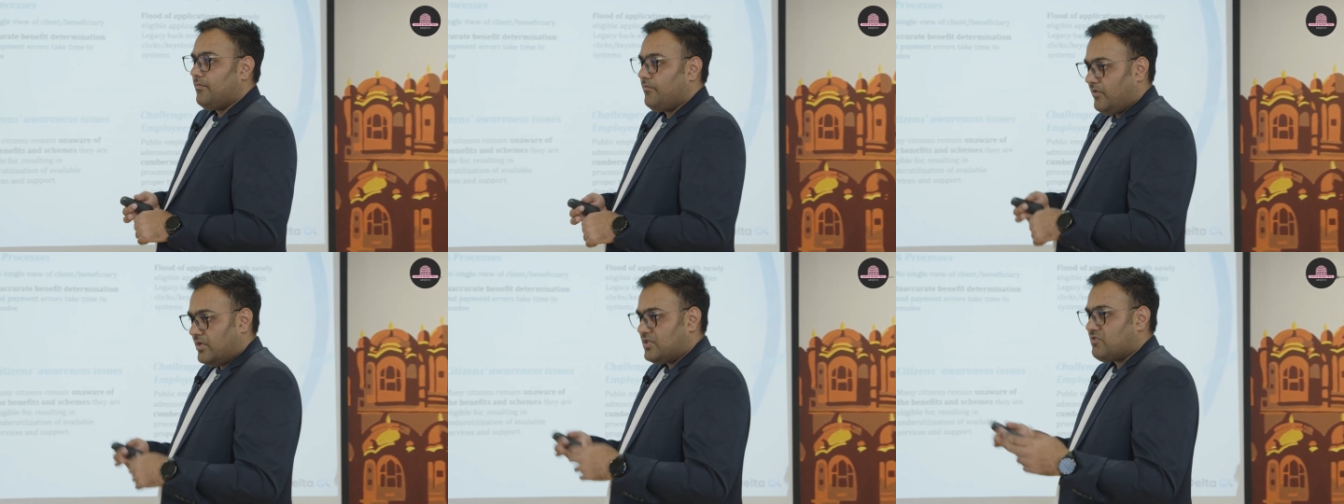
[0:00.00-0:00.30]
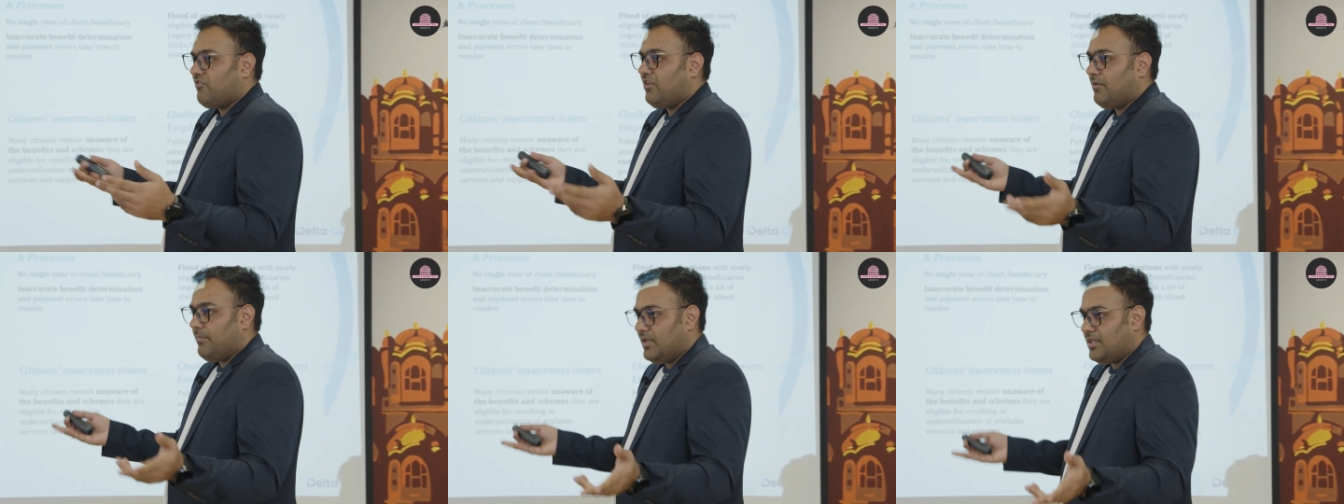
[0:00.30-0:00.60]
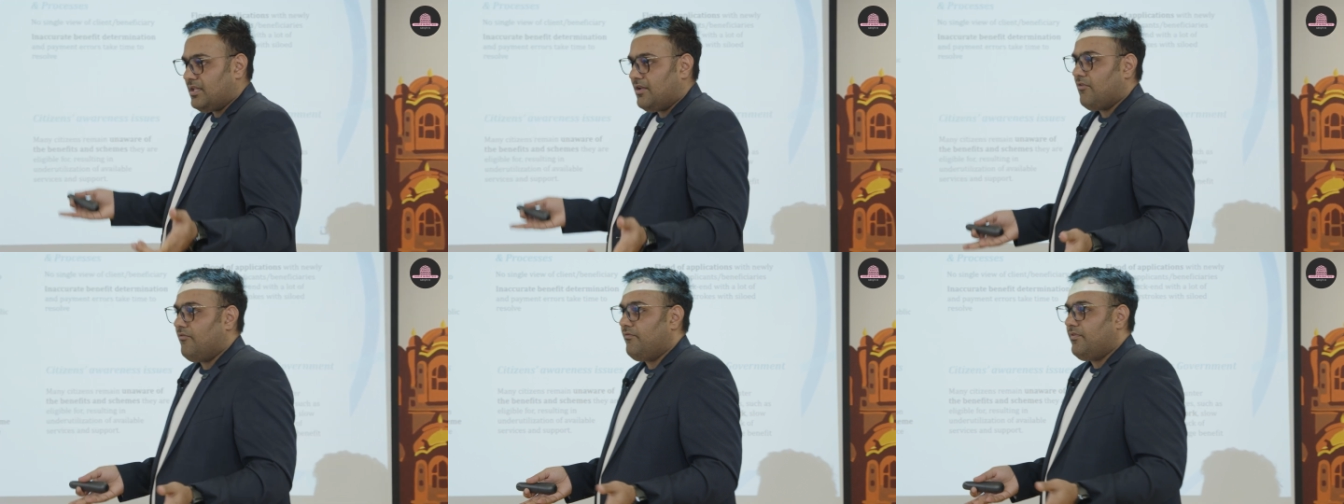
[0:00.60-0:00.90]
which will
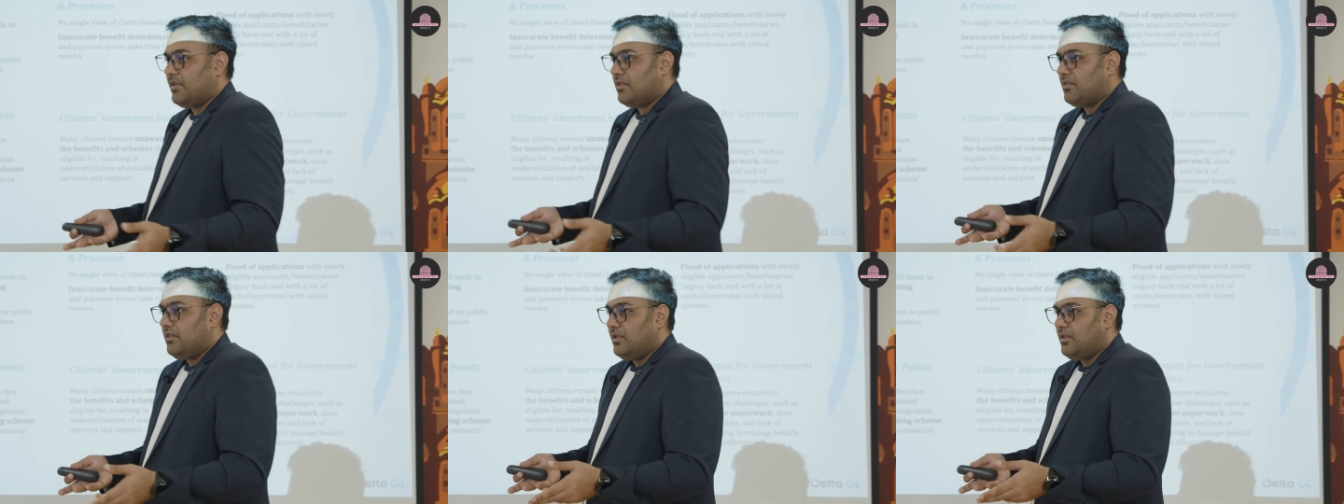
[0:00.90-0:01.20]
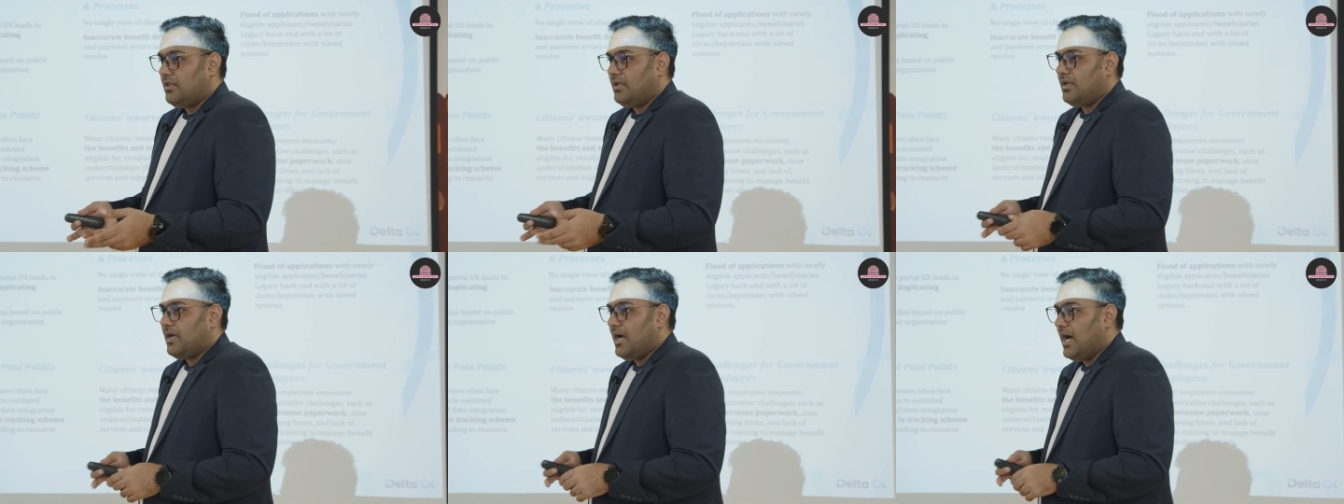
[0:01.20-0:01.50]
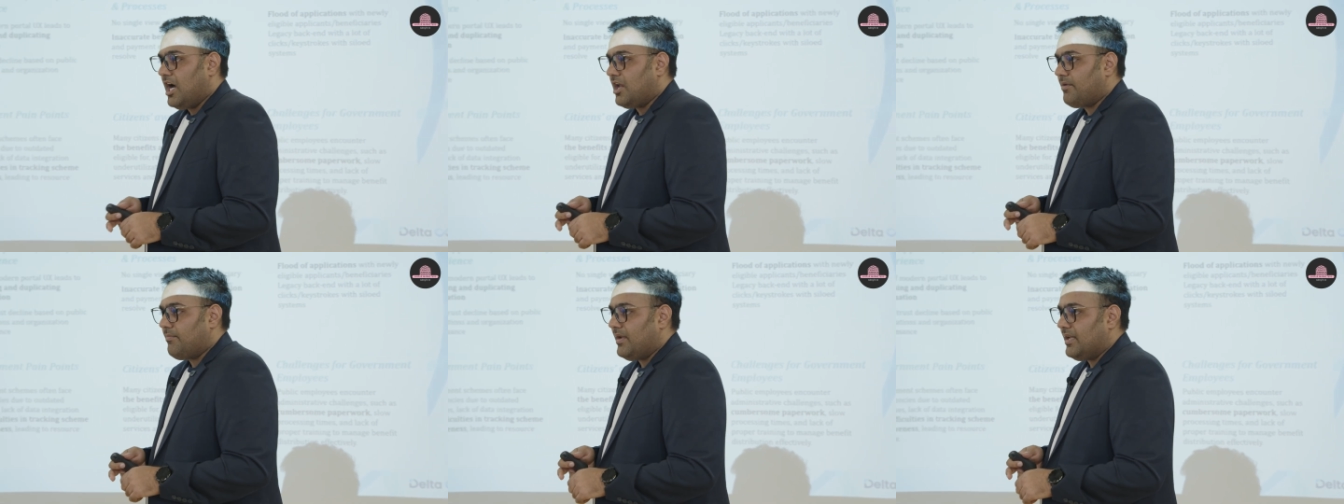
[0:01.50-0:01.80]
be obviously
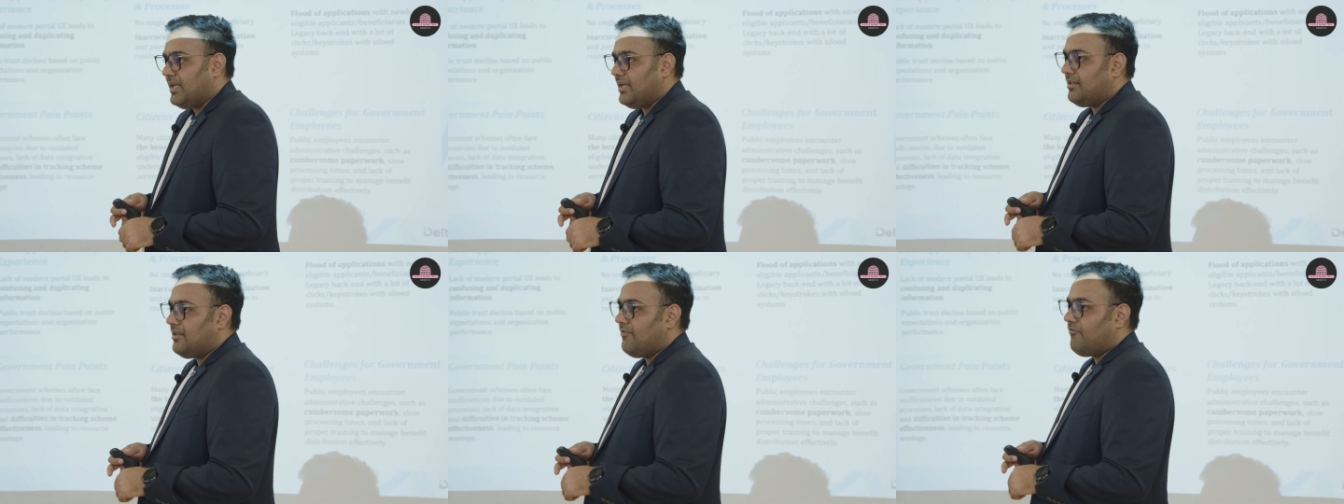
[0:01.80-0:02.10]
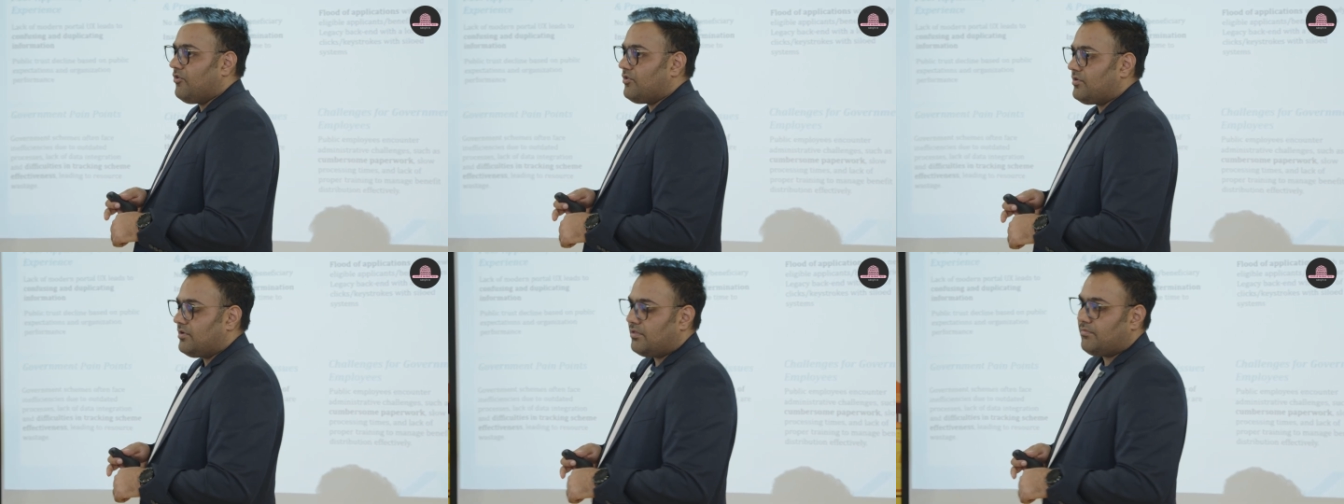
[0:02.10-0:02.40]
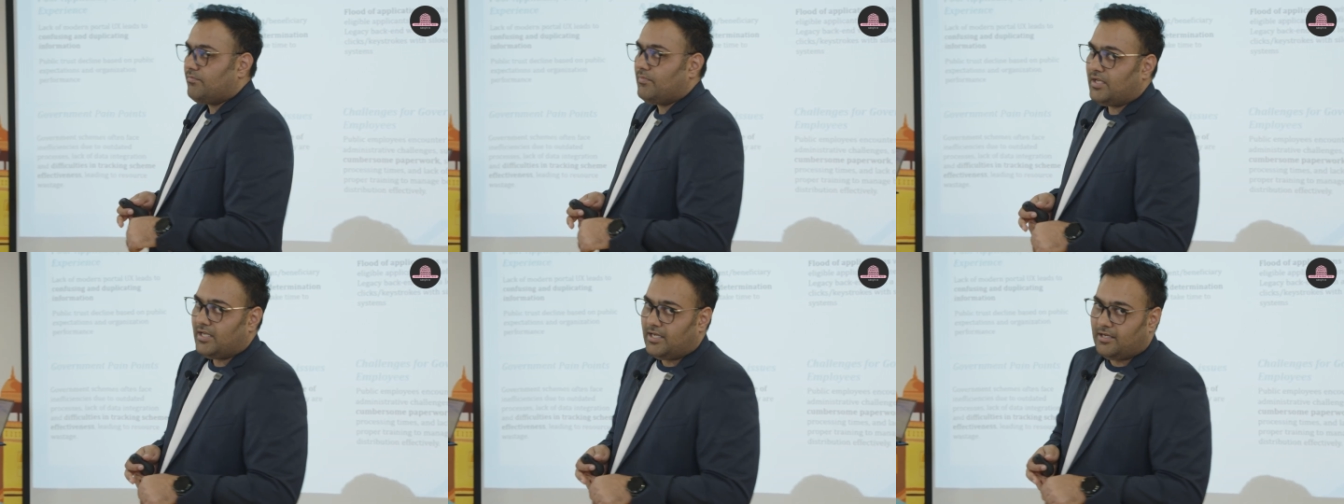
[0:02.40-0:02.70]
our money, the
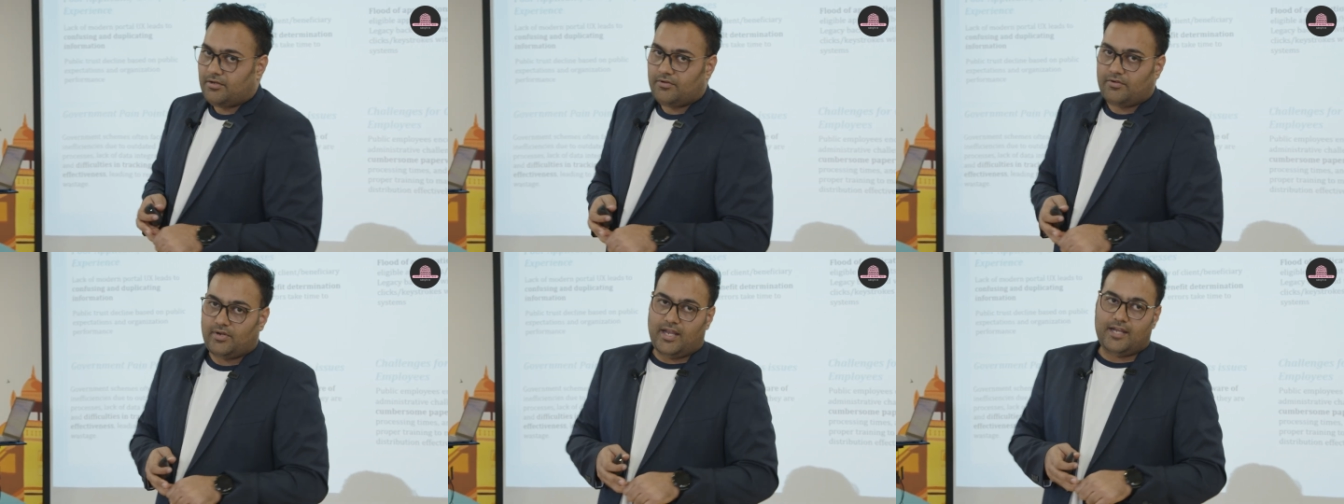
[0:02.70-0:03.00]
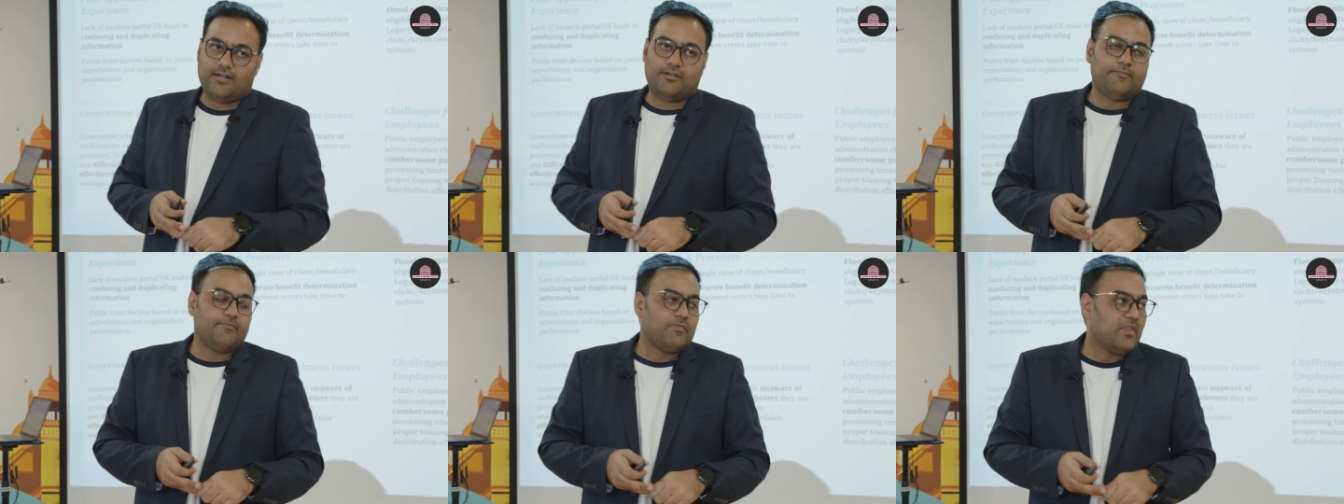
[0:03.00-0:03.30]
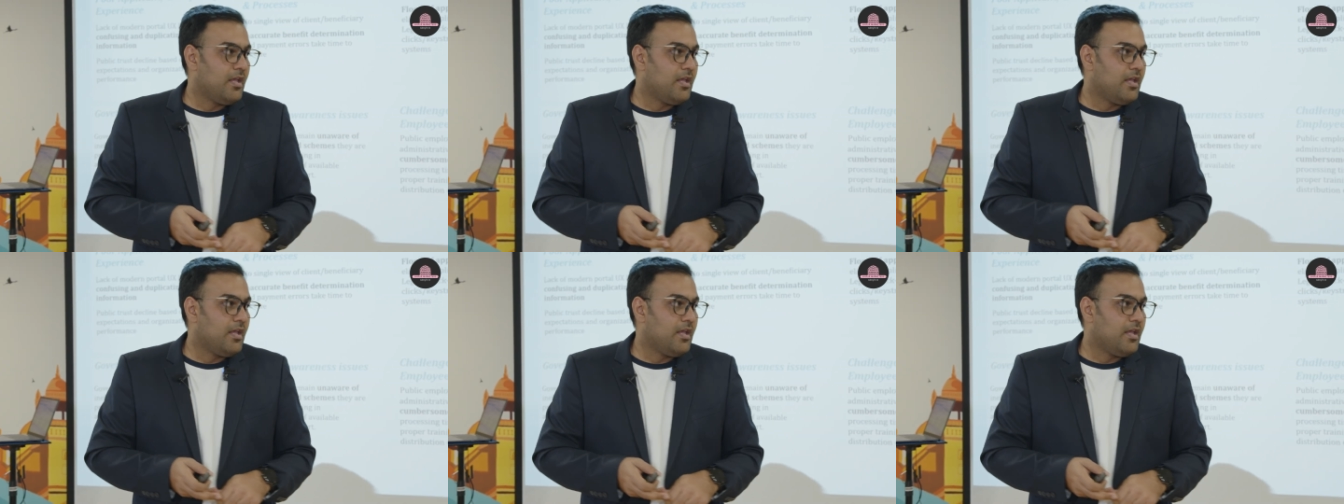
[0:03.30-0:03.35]
voters' money, right?